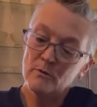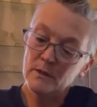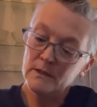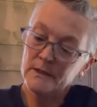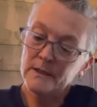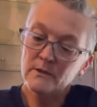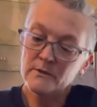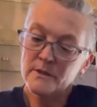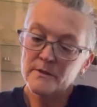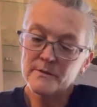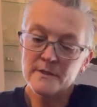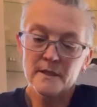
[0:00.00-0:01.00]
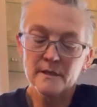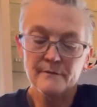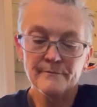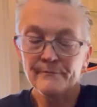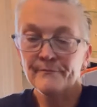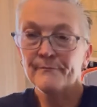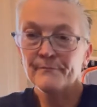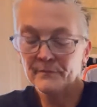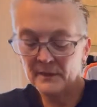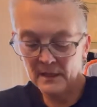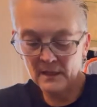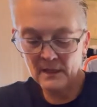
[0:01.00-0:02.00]
a little too soon.
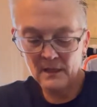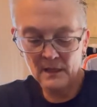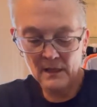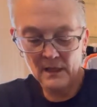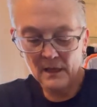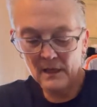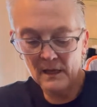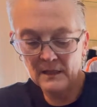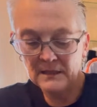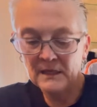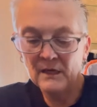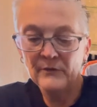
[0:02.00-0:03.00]
You know,